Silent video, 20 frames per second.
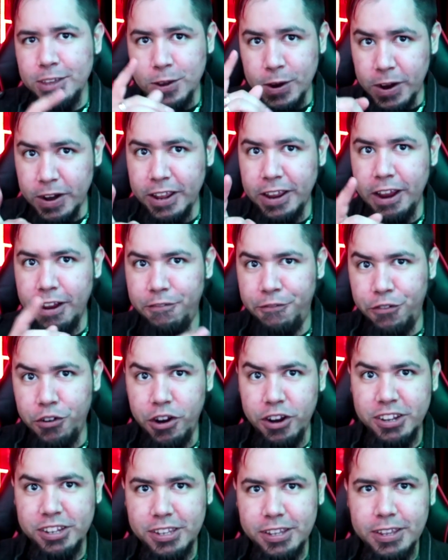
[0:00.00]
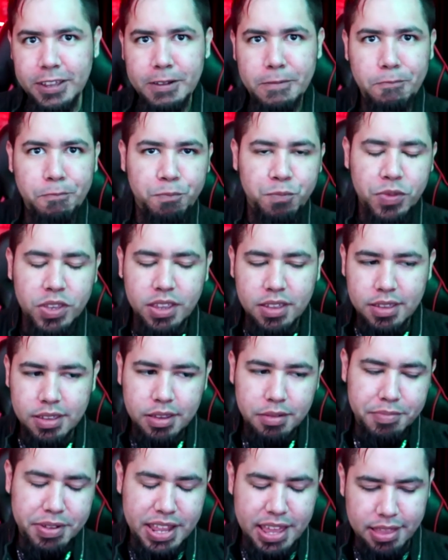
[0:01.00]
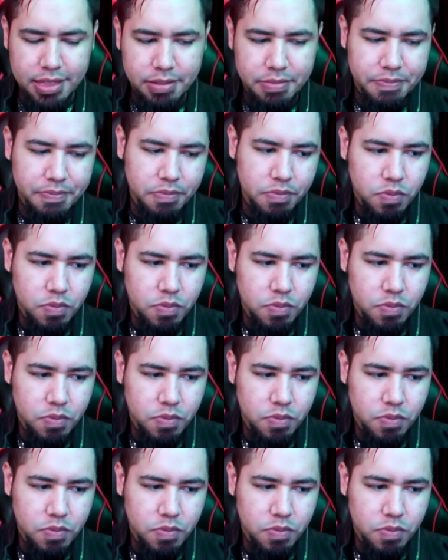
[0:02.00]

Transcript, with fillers: You heard it here first. But then